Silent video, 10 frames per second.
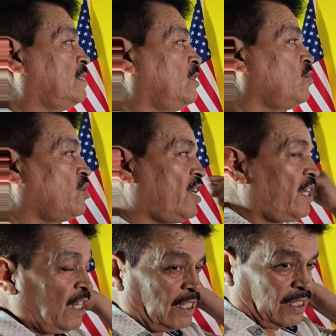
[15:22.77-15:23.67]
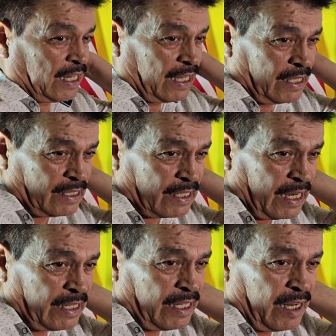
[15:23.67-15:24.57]
you see this this
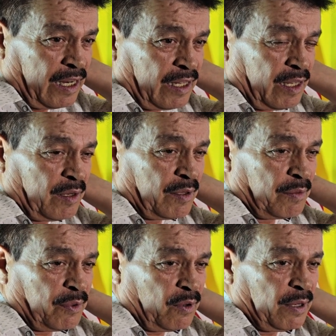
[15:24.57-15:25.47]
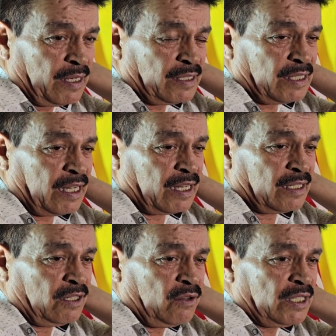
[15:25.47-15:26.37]
kind the problem is
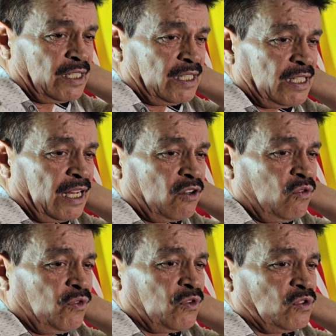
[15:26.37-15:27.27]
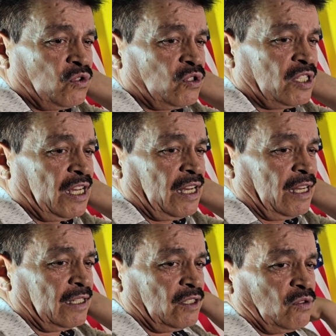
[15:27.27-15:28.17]
no, it's not confused. Just
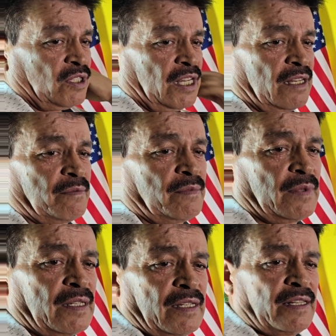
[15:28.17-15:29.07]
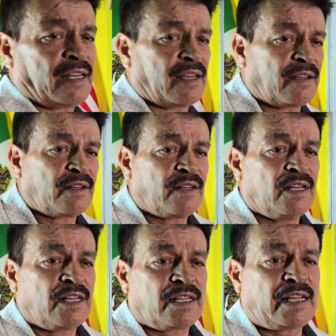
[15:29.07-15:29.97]
the
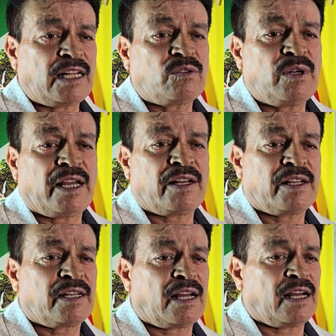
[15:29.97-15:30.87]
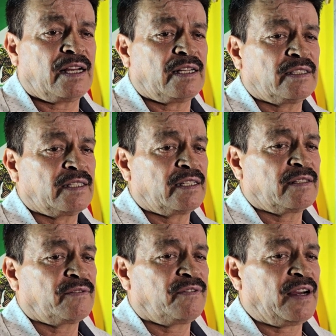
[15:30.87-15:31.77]
calculated and
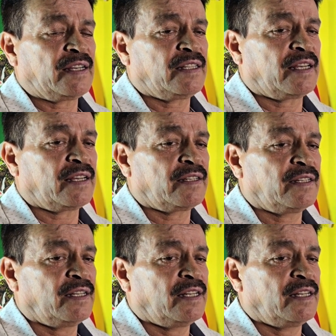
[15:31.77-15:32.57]
then find the